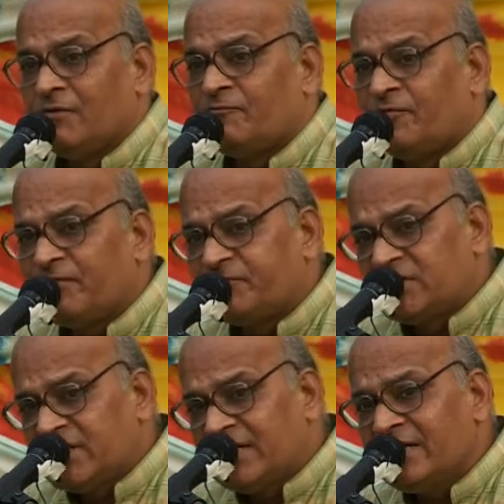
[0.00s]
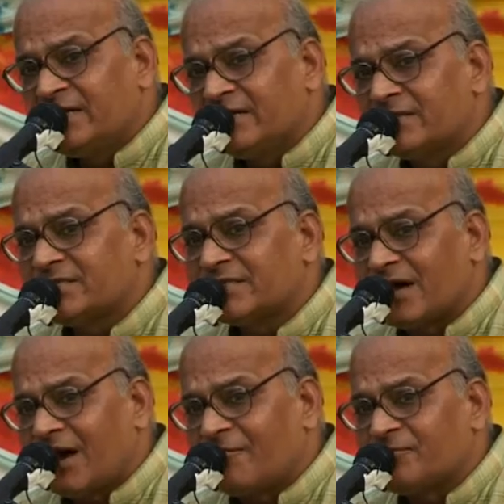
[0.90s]
15 years
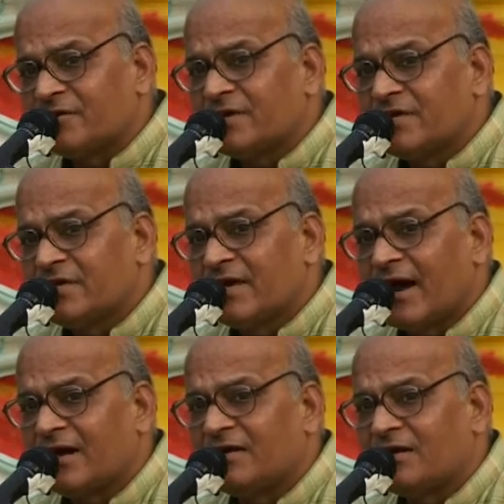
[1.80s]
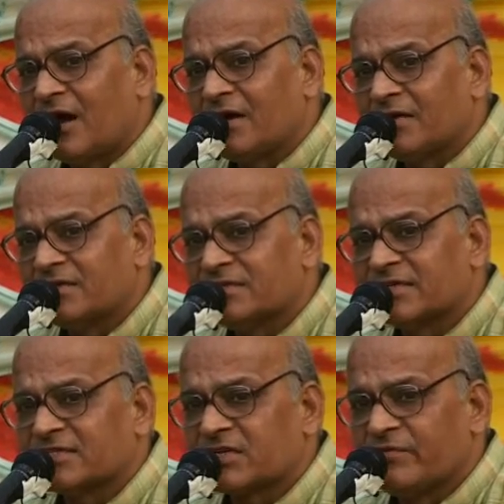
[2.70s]
after he had done his
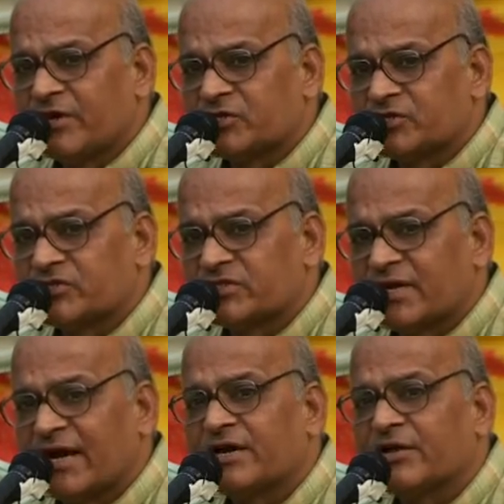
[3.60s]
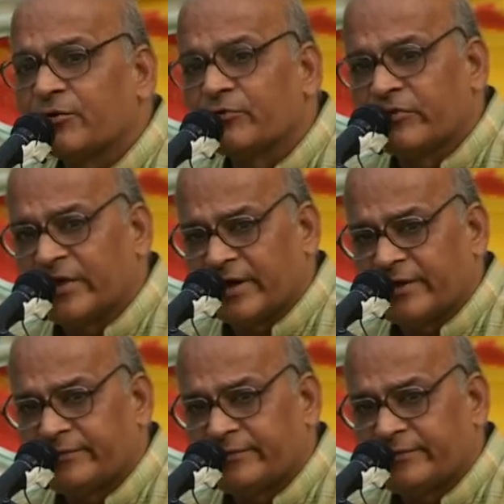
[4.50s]
excavations at Ayodhya.